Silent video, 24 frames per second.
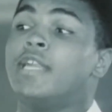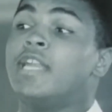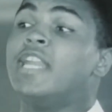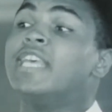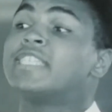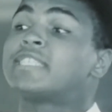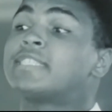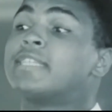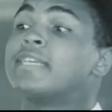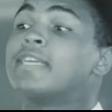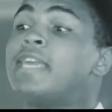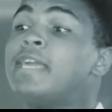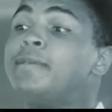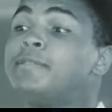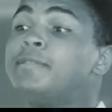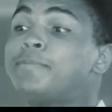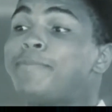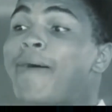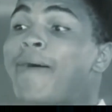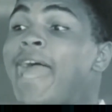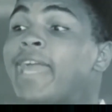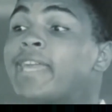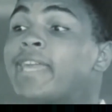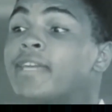the fight.
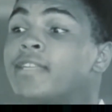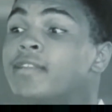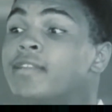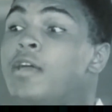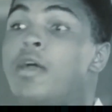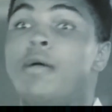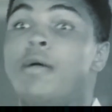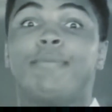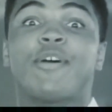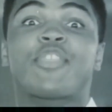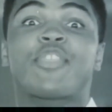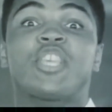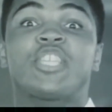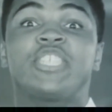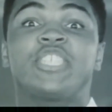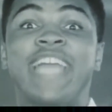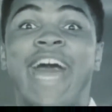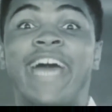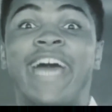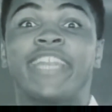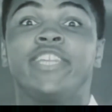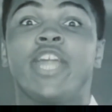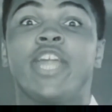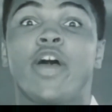Liston keeps
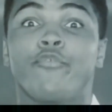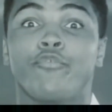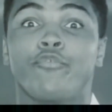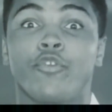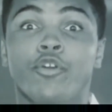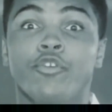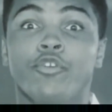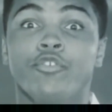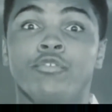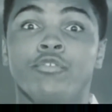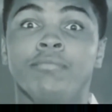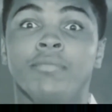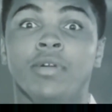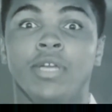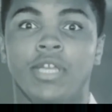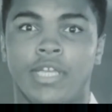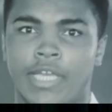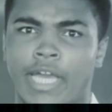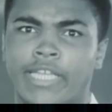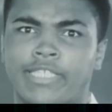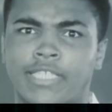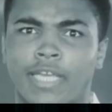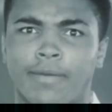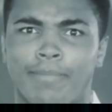backing, but there's
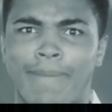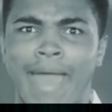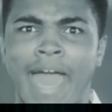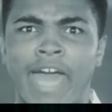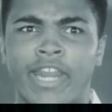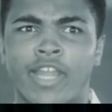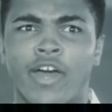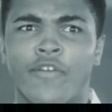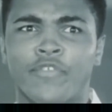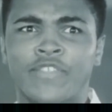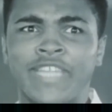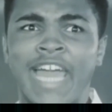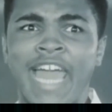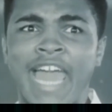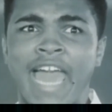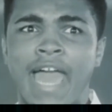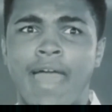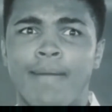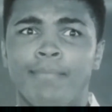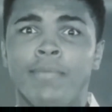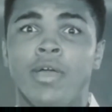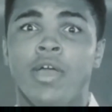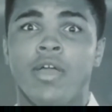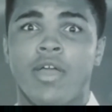not enough room.
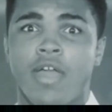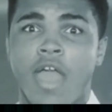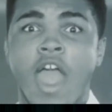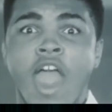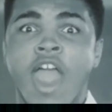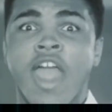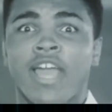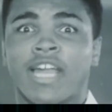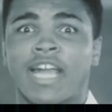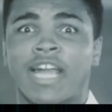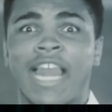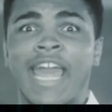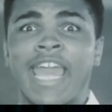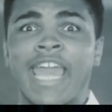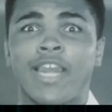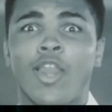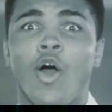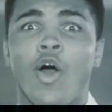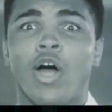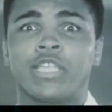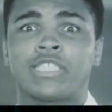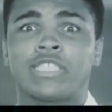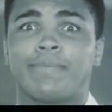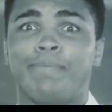It's a matter of
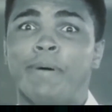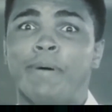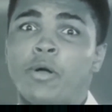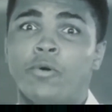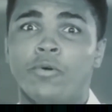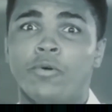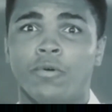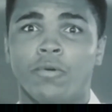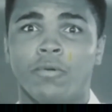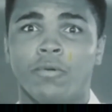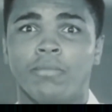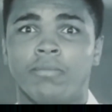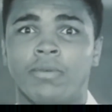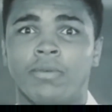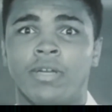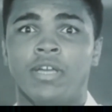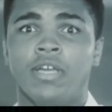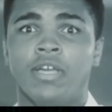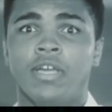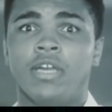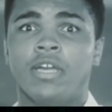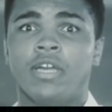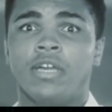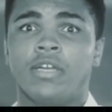time. And Clay
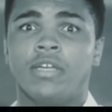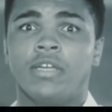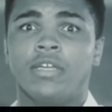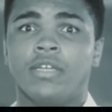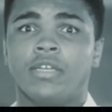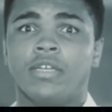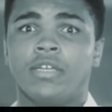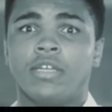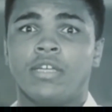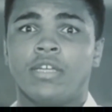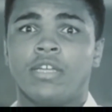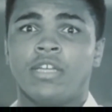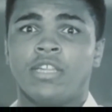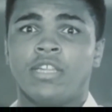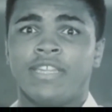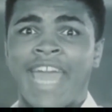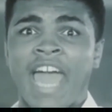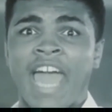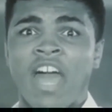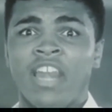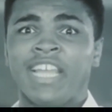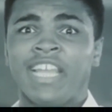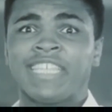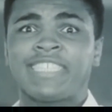lowers the boom.
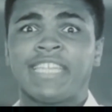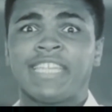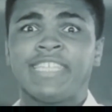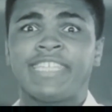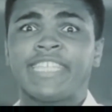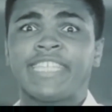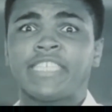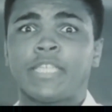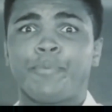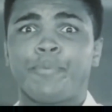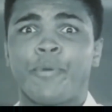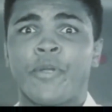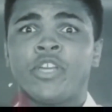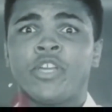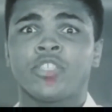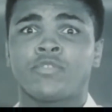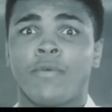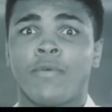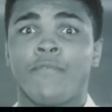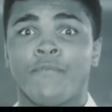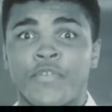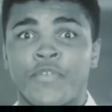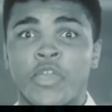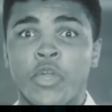
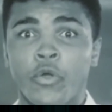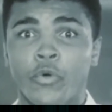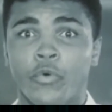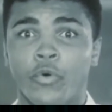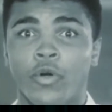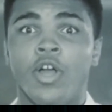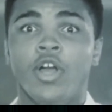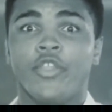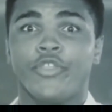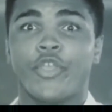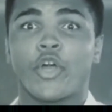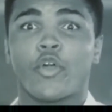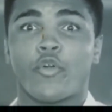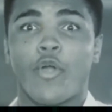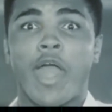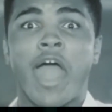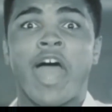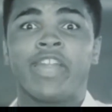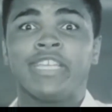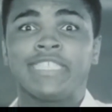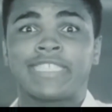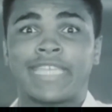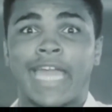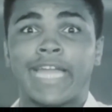Now Liston disappears
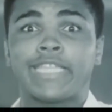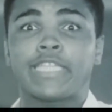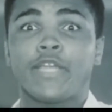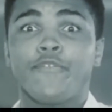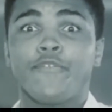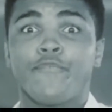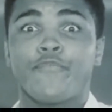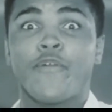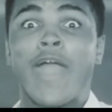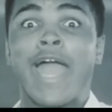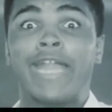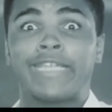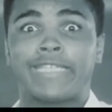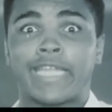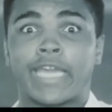from view. The